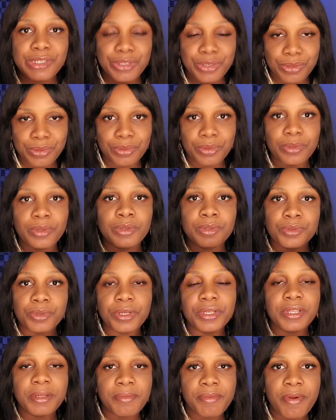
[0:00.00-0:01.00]
to
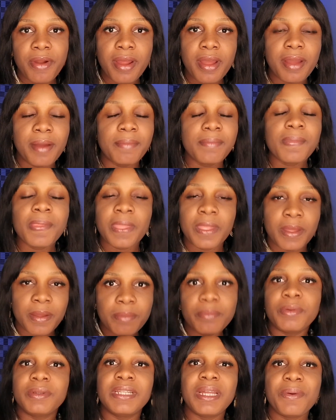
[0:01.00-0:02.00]
Toyin Abraham.
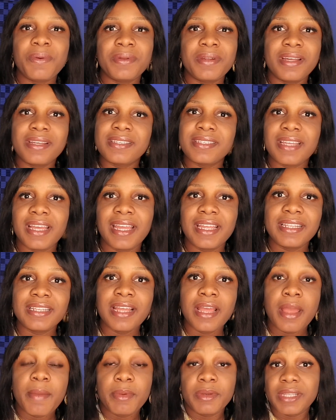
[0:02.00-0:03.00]
But that one
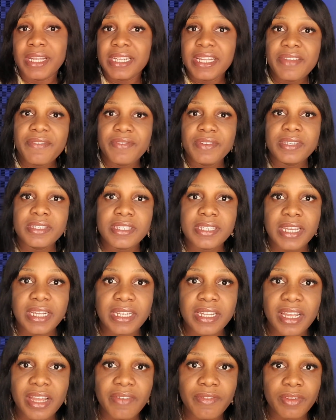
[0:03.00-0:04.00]
aside, because I didn't even see
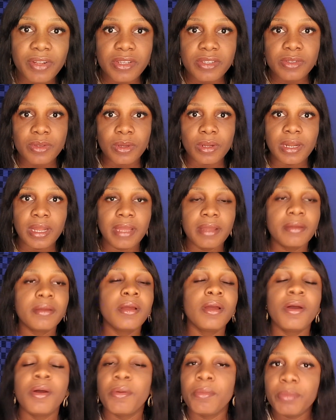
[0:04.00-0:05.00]
any evidence
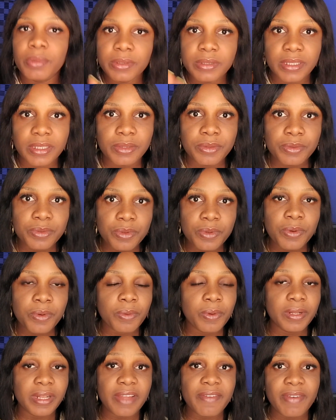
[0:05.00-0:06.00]
online, but they know
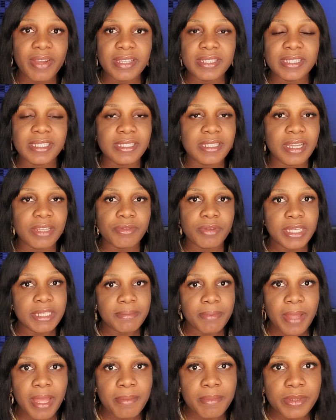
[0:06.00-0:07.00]
whatever it is that
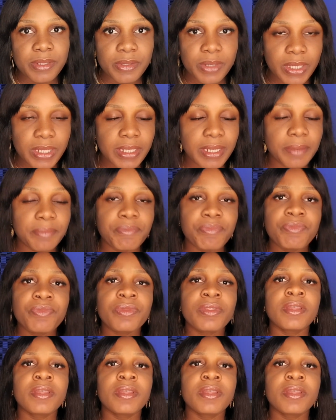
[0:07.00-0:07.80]
transpired between them.